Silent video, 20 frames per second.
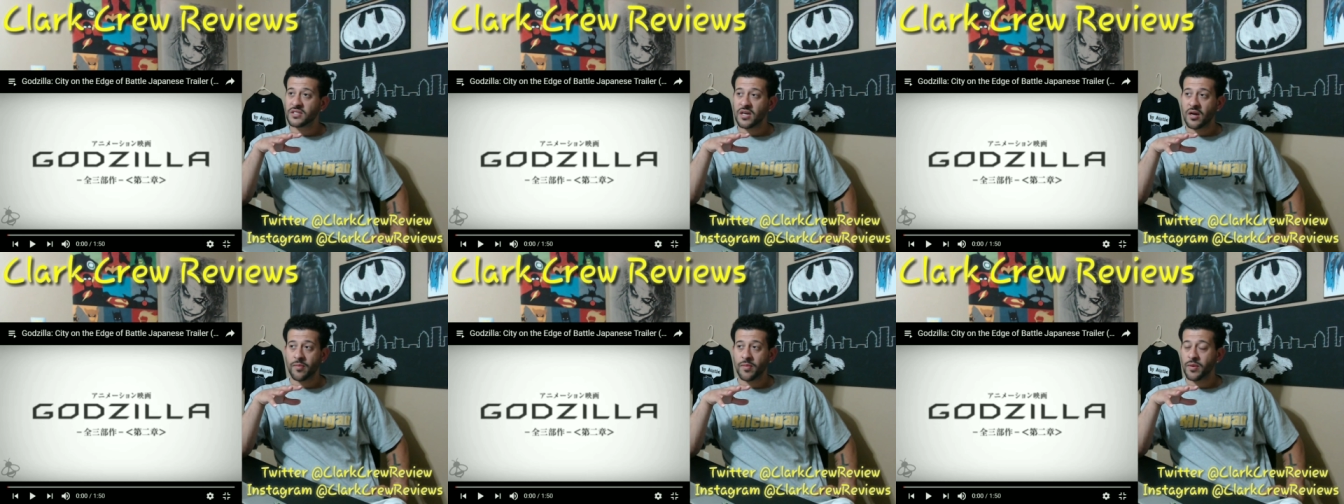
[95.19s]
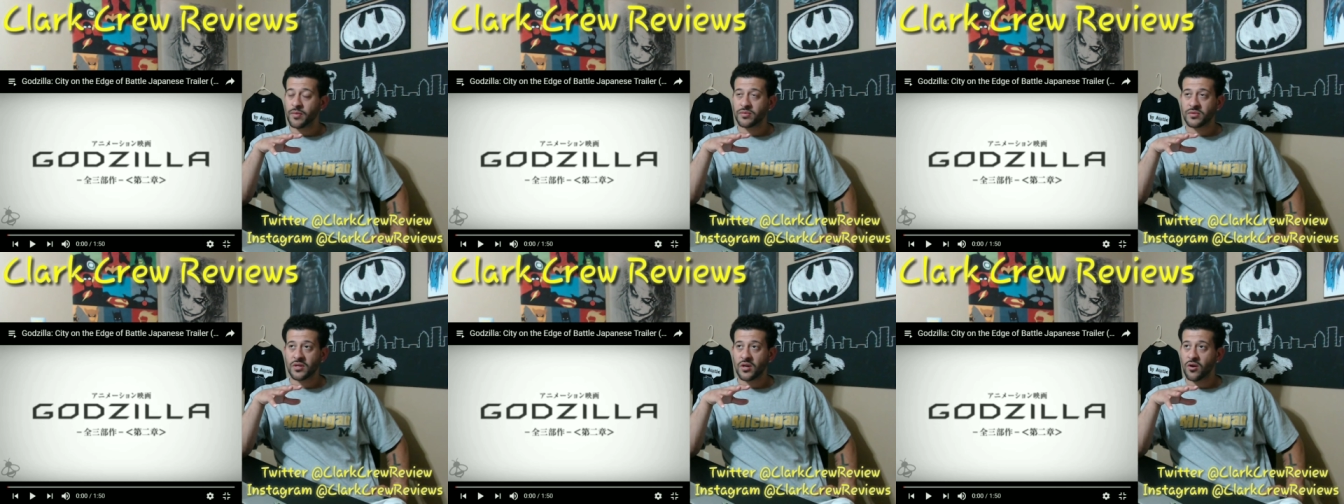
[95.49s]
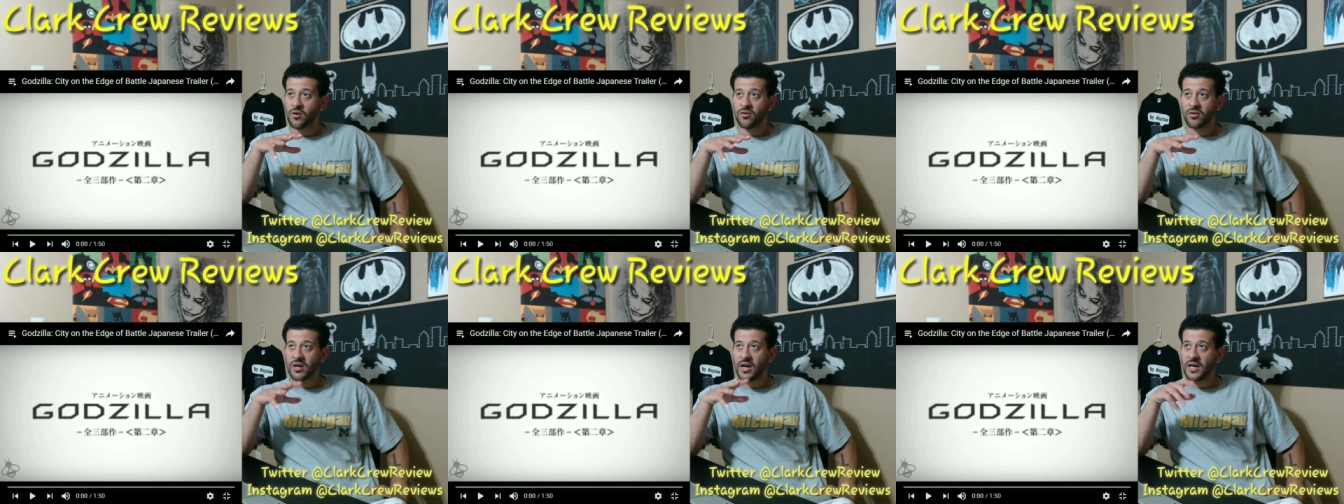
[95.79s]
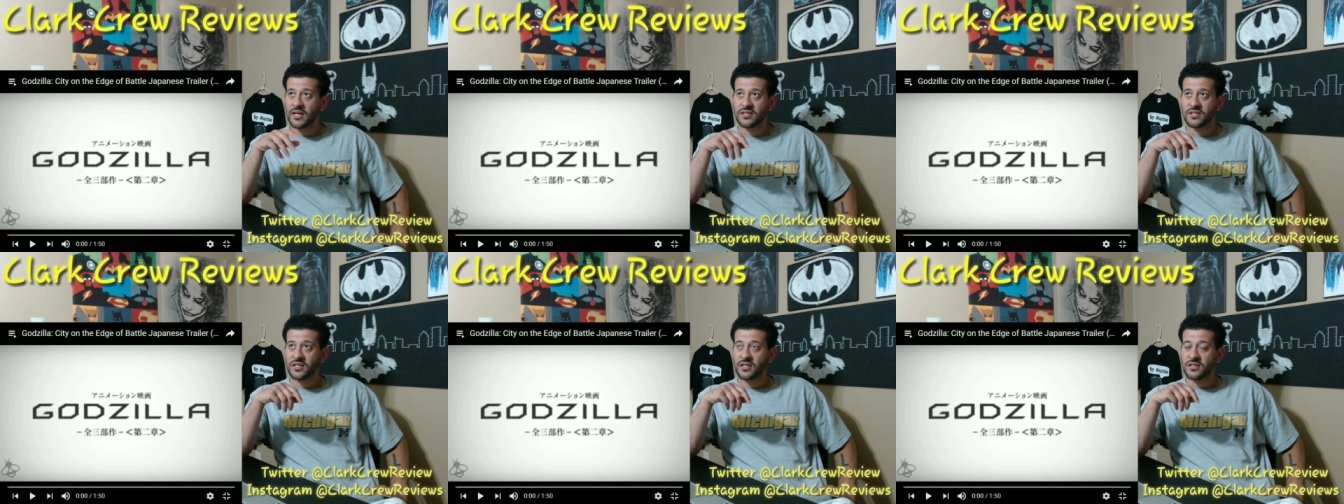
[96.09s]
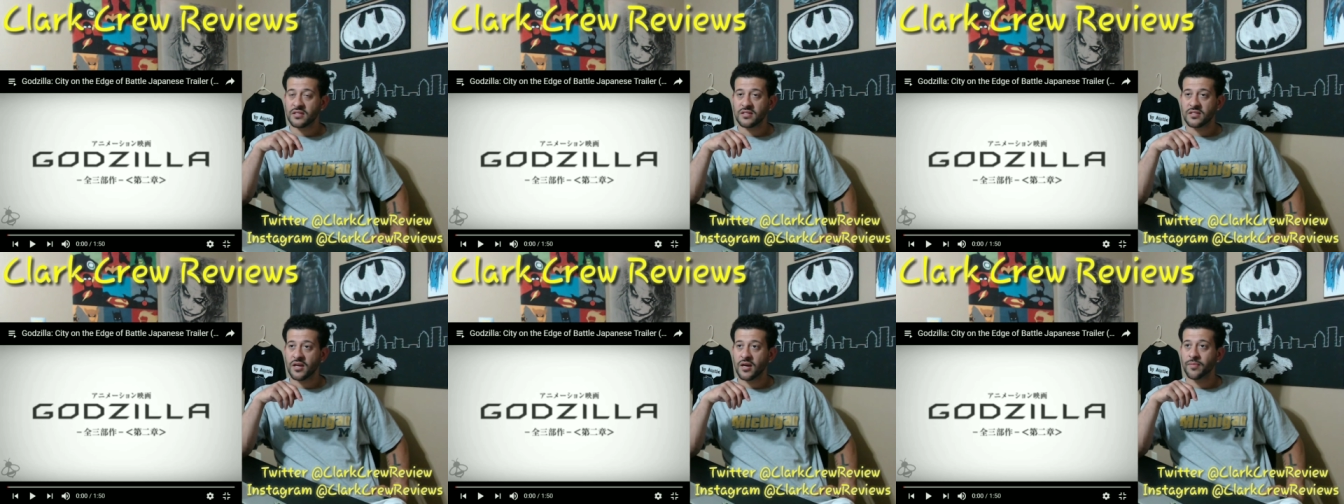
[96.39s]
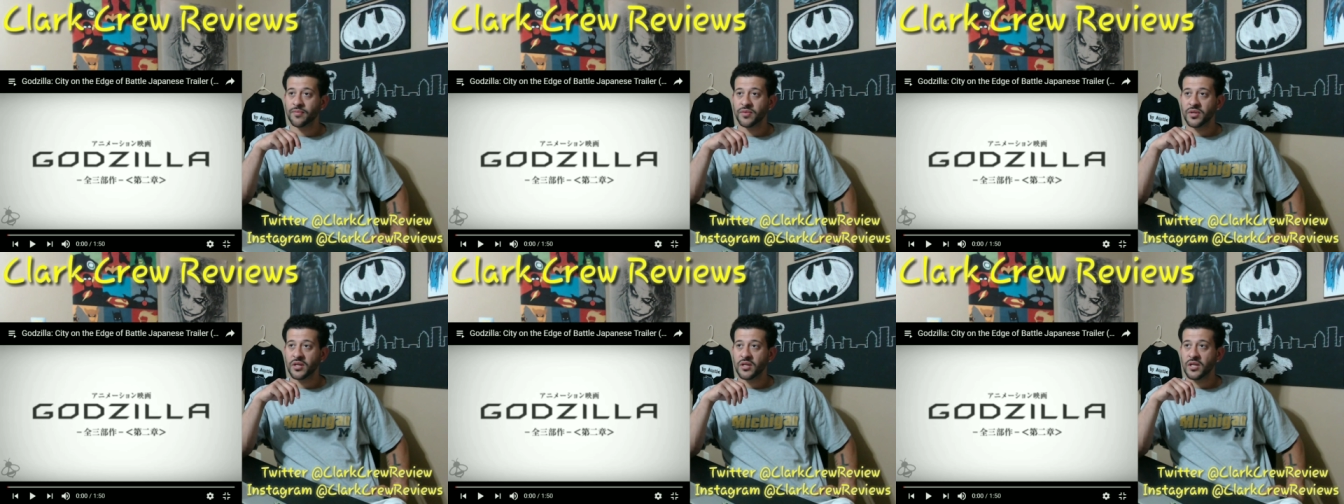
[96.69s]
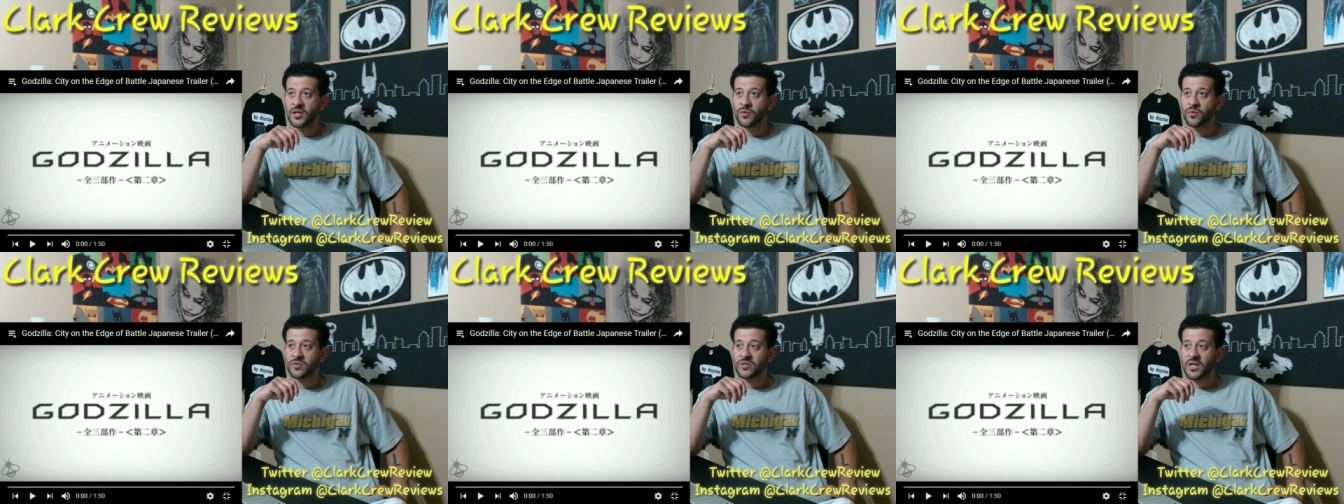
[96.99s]
I mean, it was called Godzilla something.
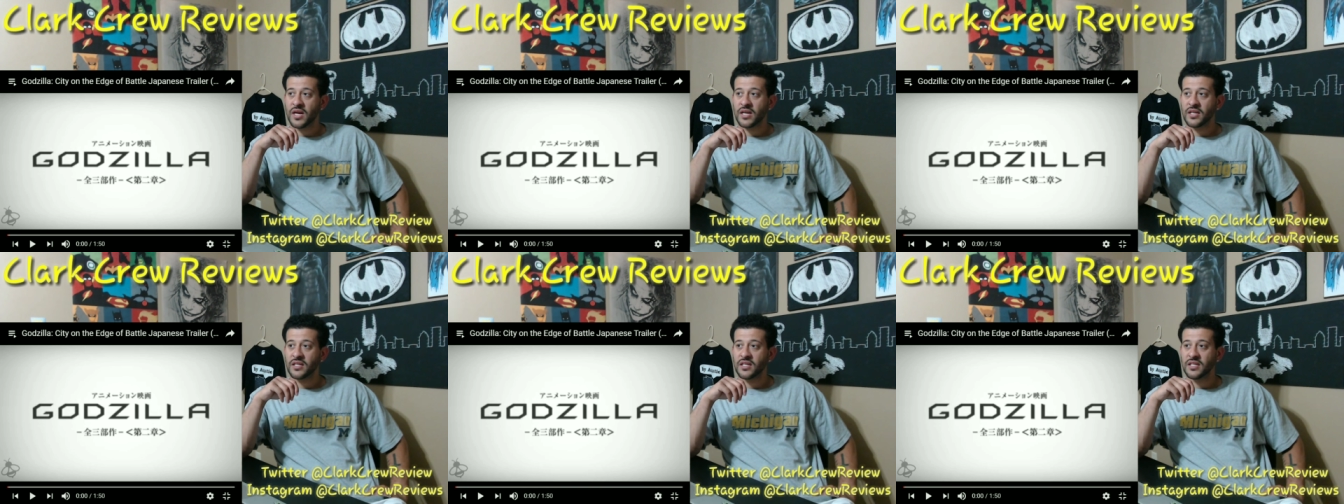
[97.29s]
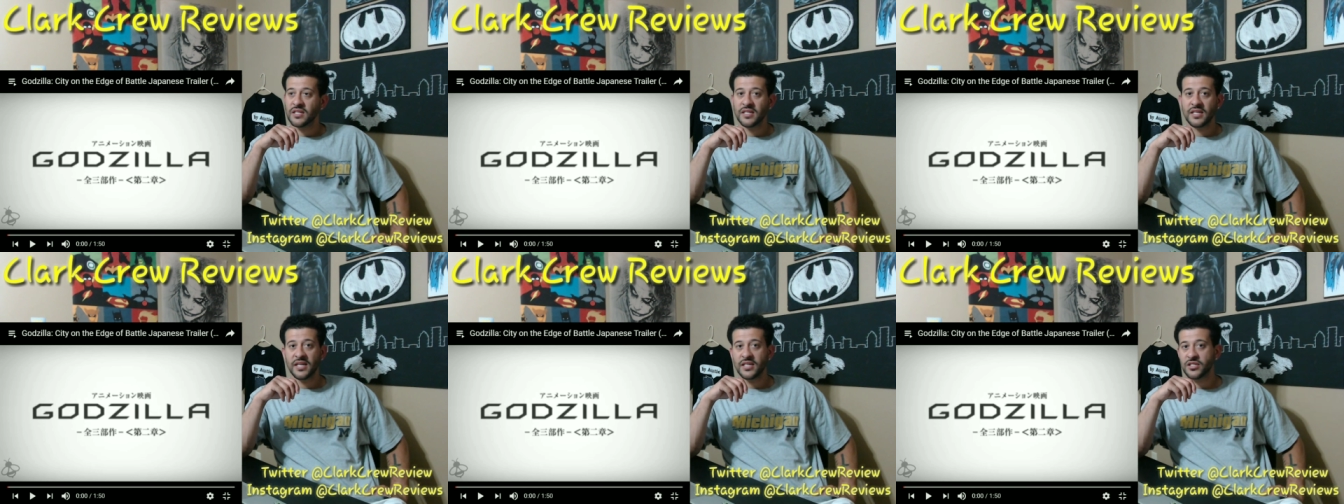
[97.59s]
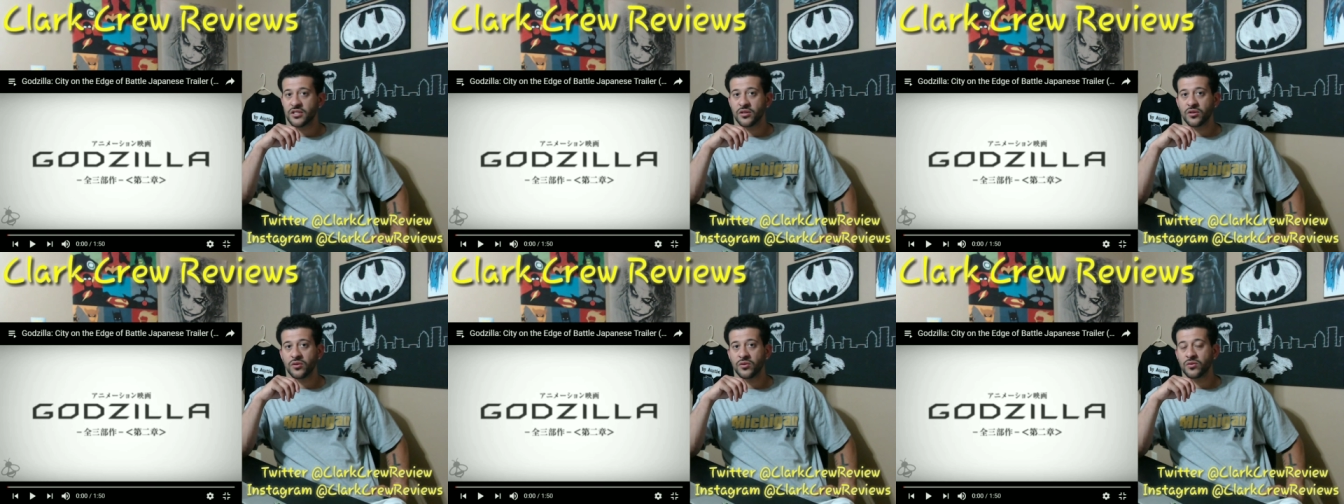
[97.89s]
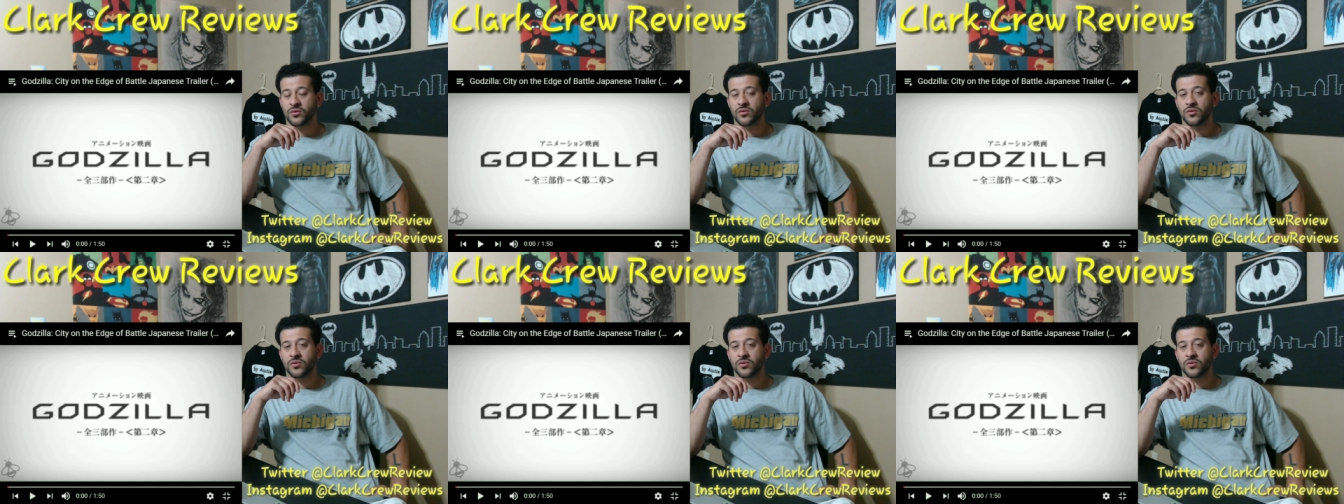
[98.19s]
It was like the digital